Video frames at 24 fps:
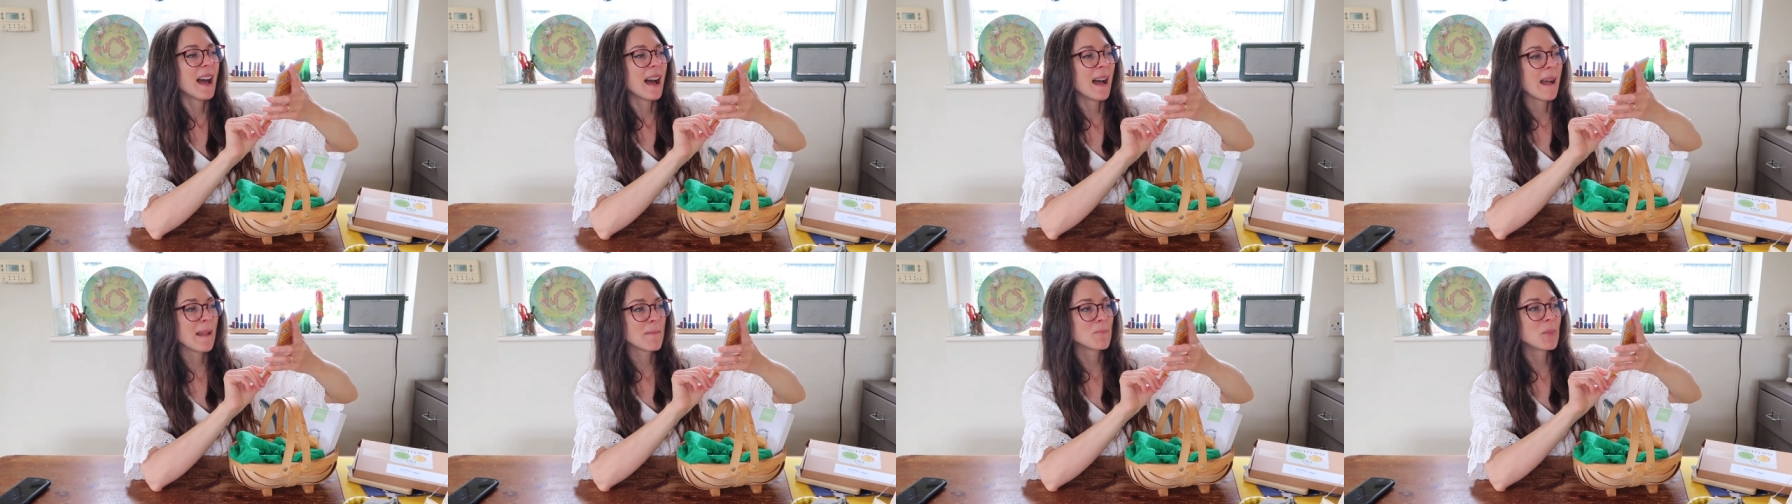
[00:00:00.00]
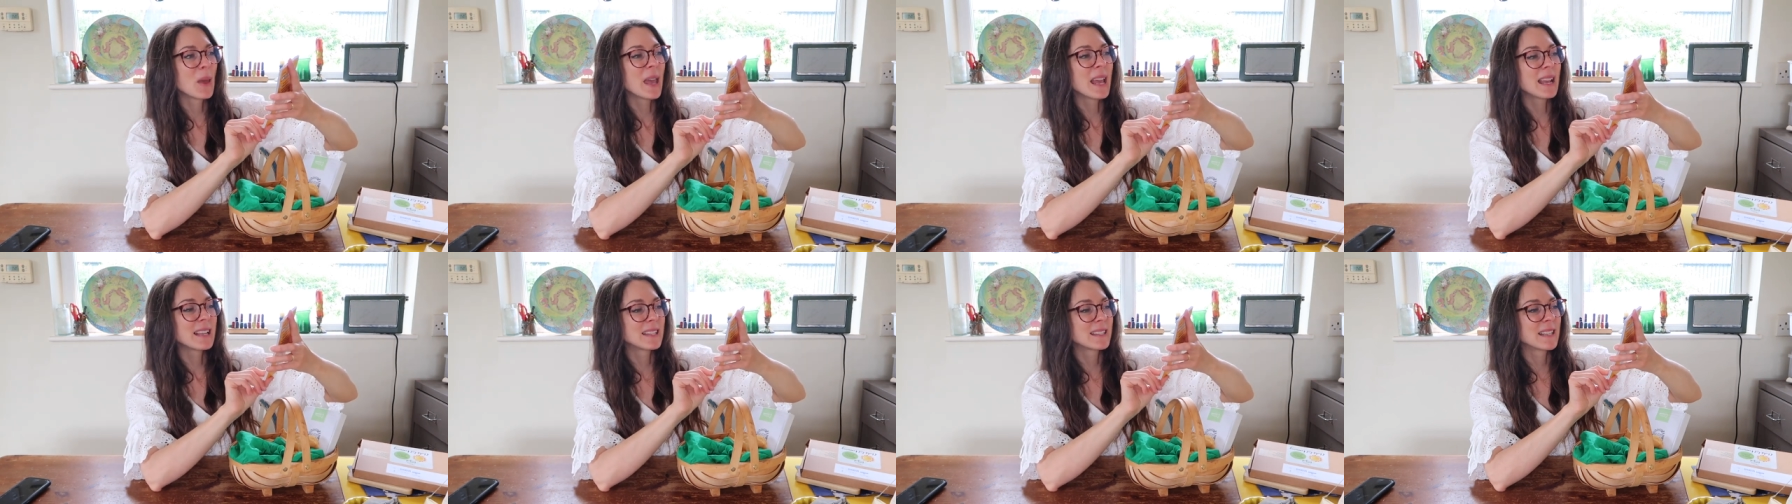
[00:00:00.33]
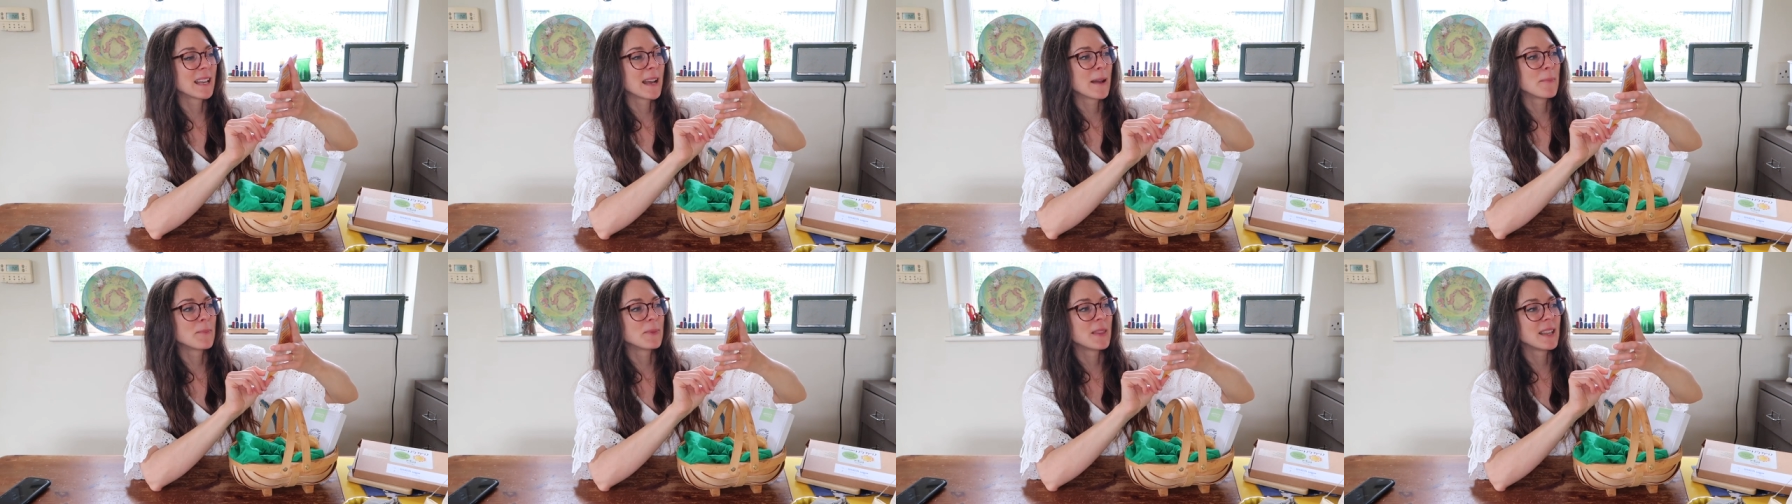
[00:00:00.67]
I picked
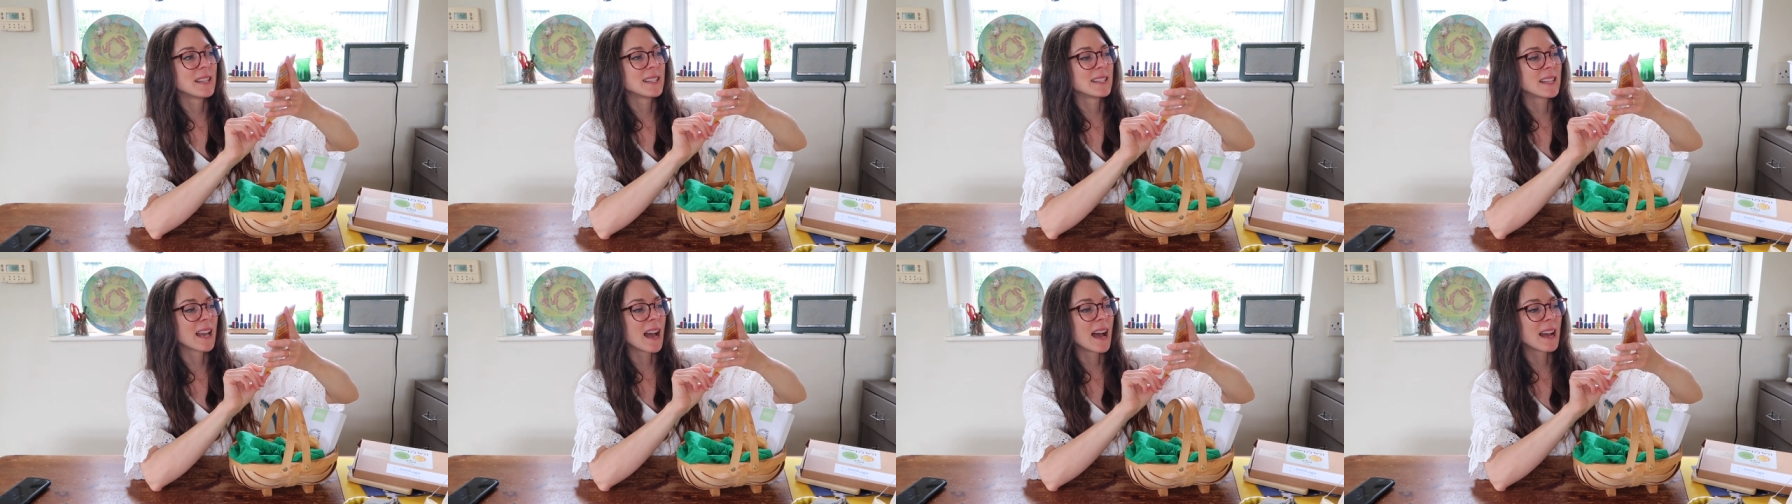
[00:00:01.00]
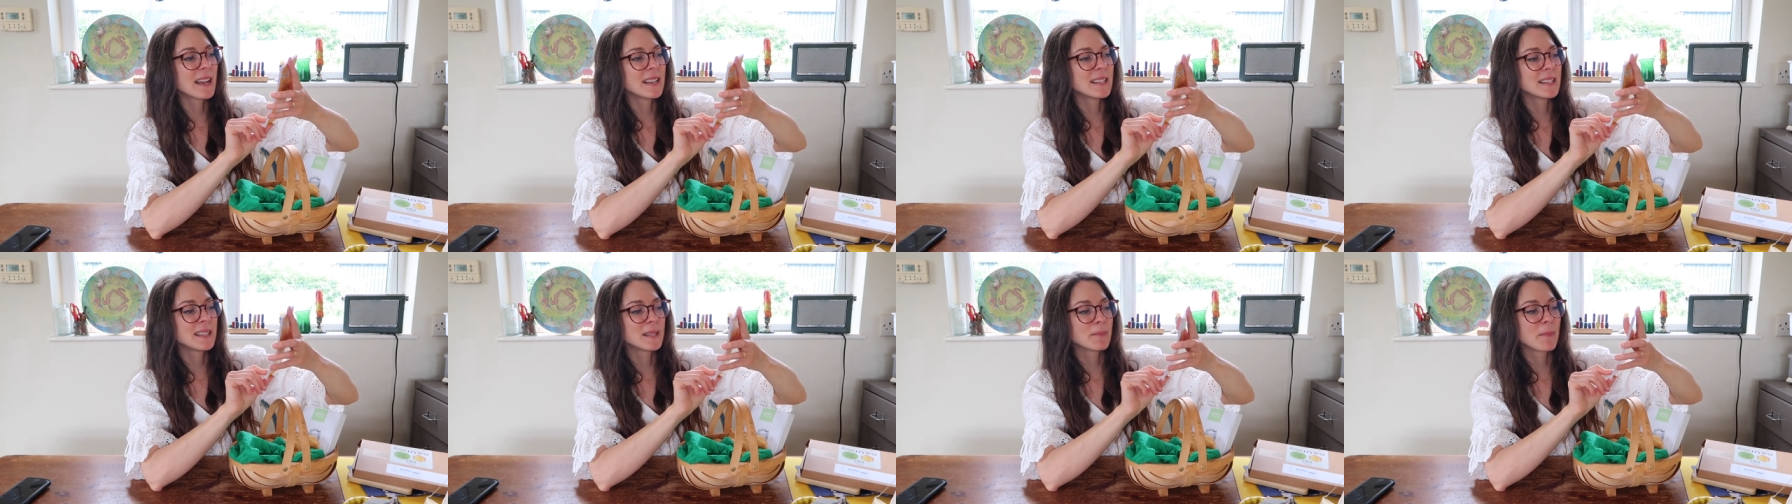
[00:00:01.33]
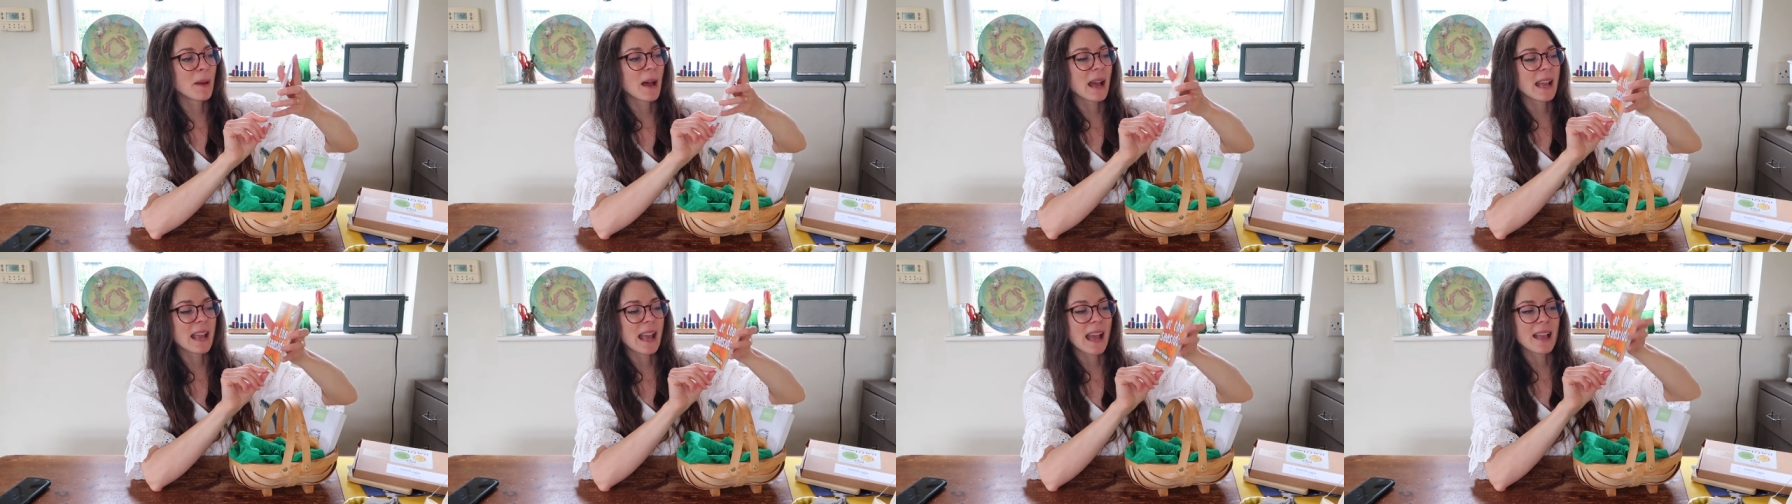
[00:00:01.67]
up this I
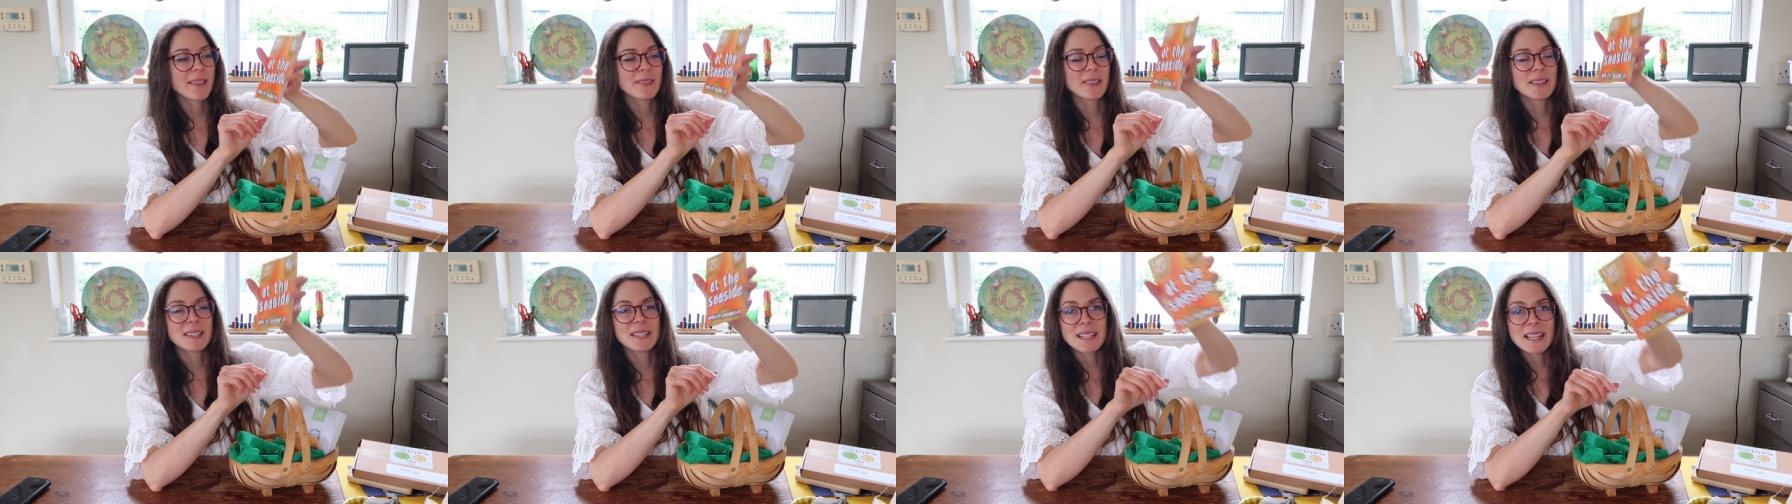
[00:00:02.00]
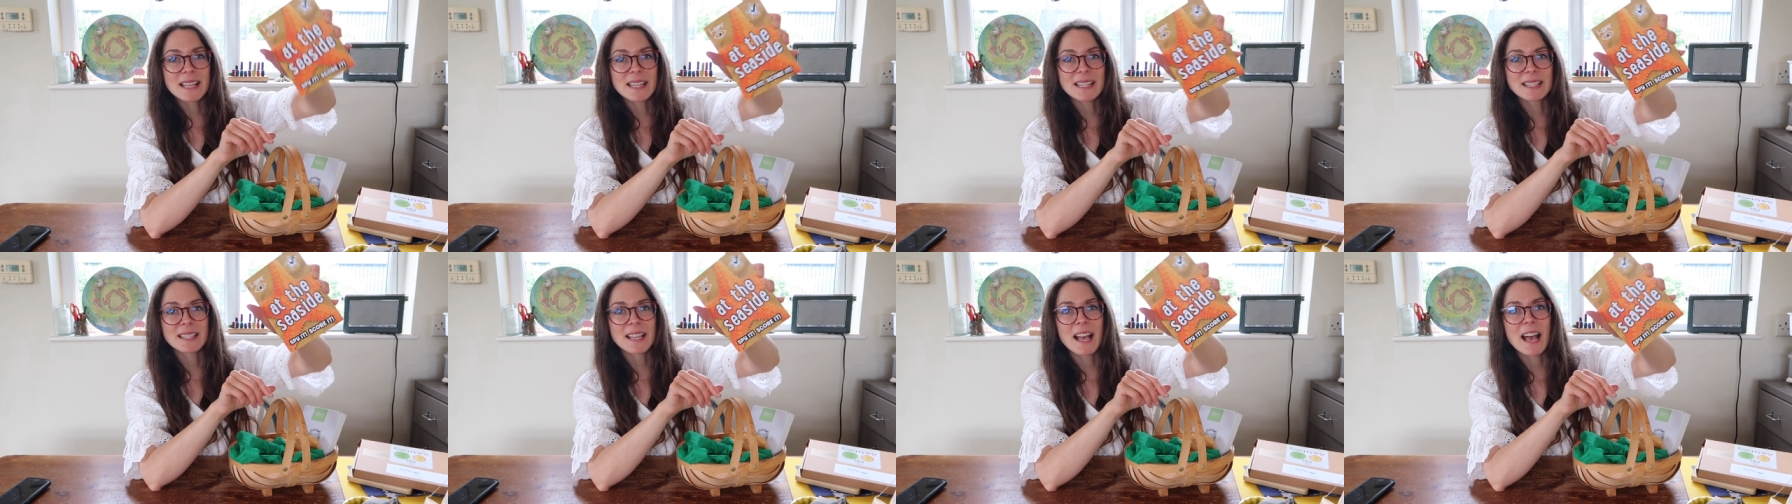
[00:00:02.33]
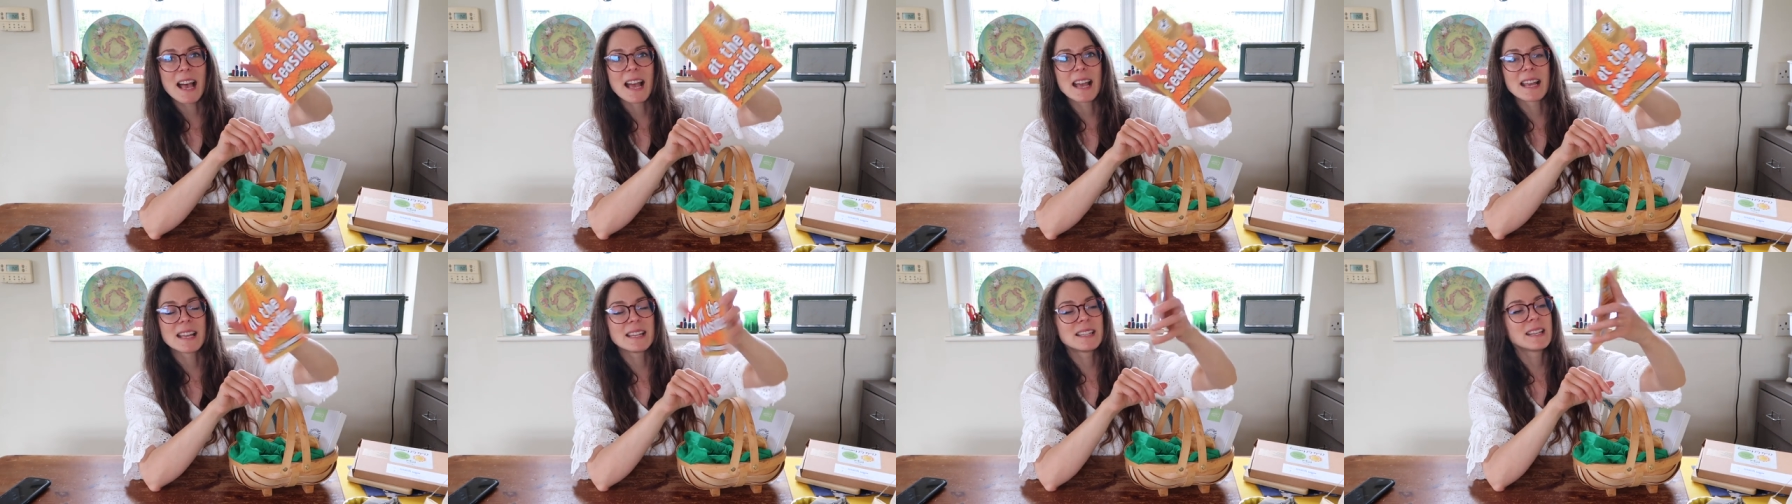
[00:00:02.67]
Spy at the
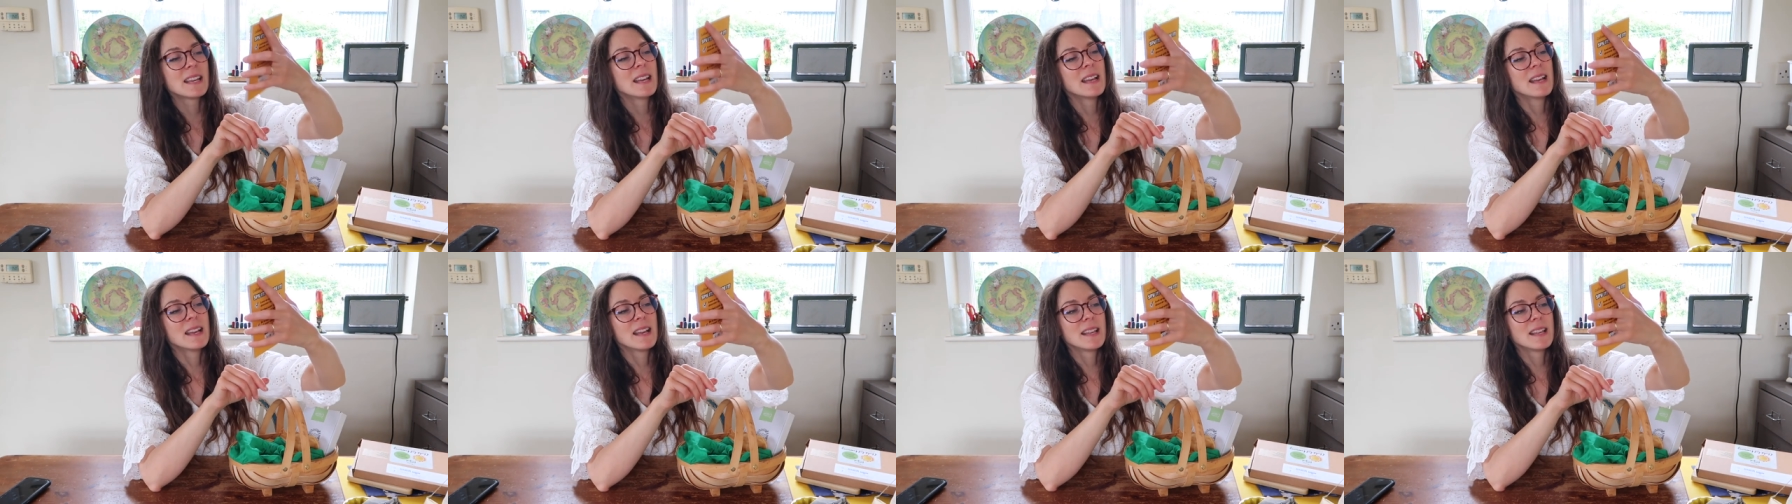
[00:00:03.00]
Seaside,